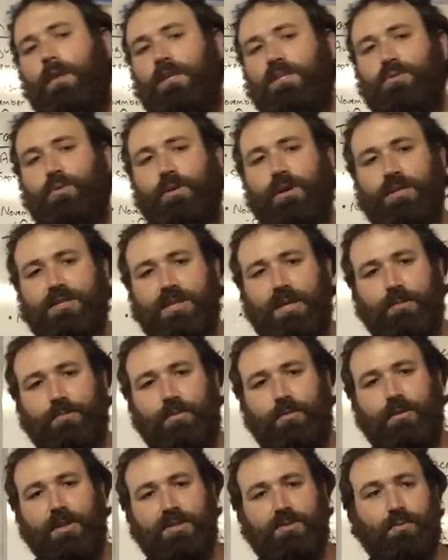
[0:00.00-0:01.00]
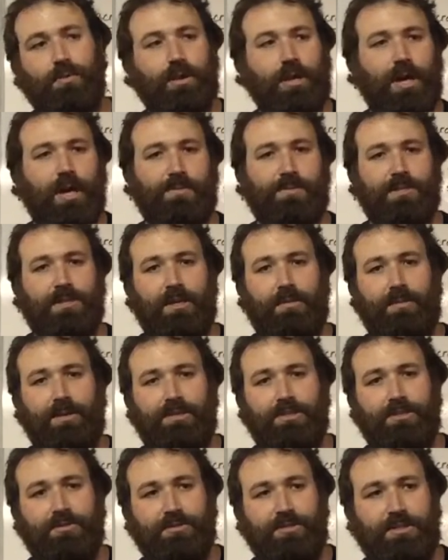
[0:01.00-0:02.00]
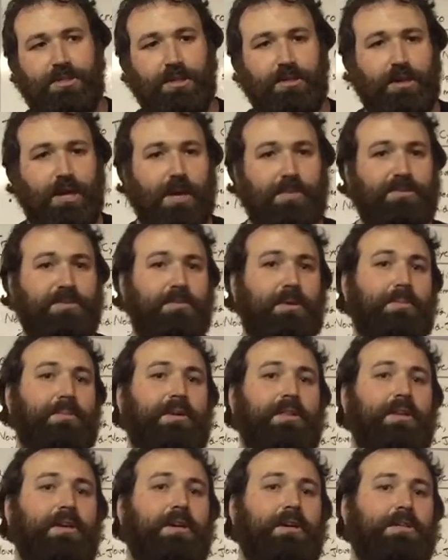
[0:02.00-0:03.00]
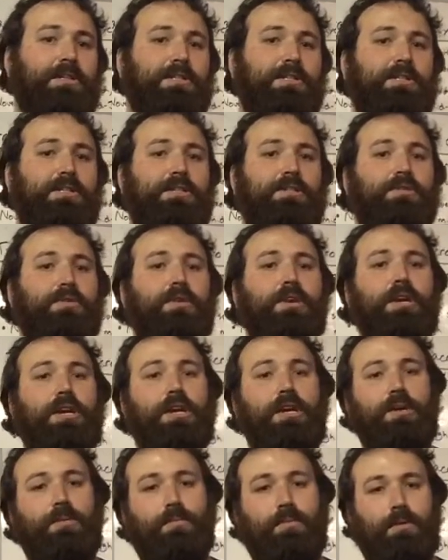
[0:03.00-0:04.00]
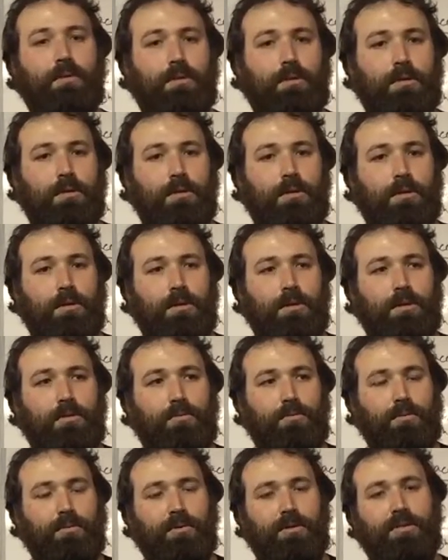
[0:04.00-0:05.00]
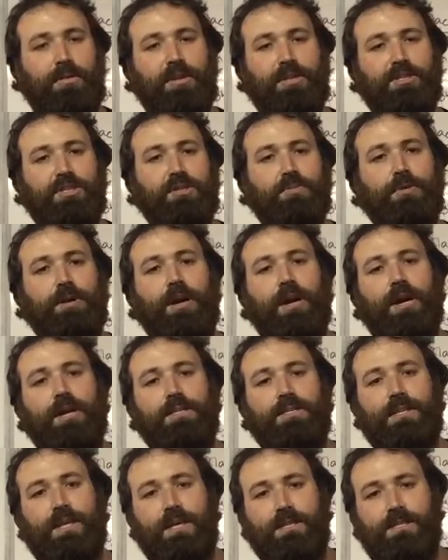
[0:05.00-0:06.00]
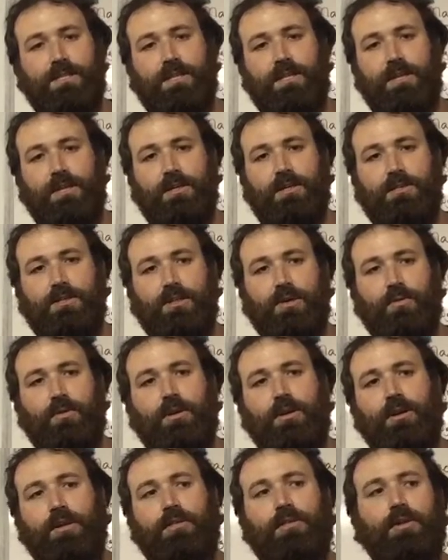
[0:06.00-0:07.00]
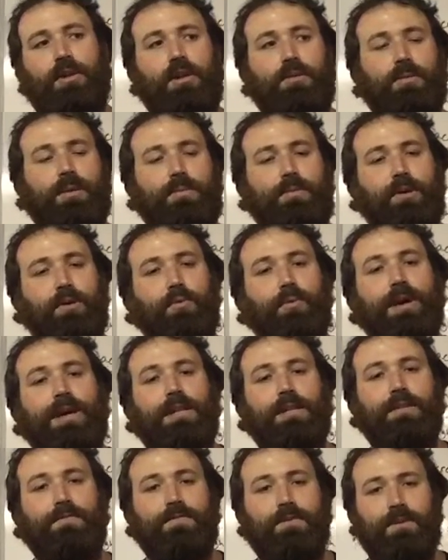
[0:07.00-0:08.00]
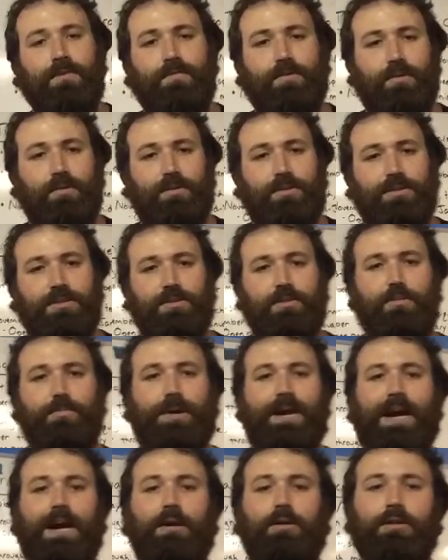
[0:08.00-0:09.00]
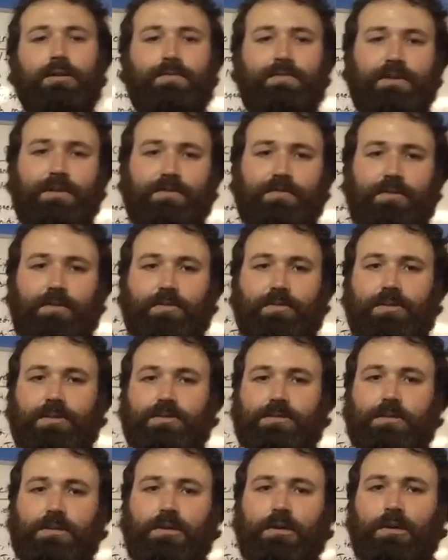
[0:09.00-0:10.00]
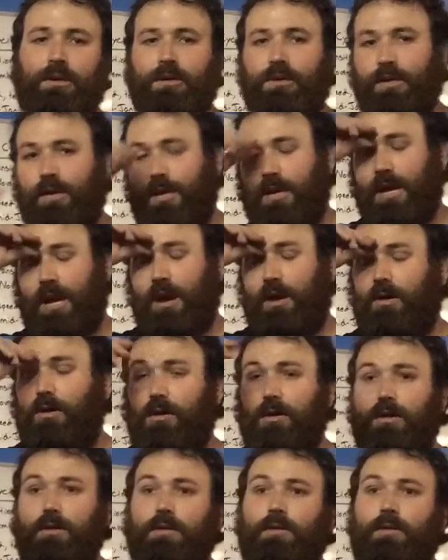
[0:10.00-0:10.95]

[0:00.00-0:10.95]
that's one example. That's one option they may choose. The other option may be the extreme We want to think super high intensity, so we're going to think maybe a weightlifting focus or a powerlifting focus. Okay, now,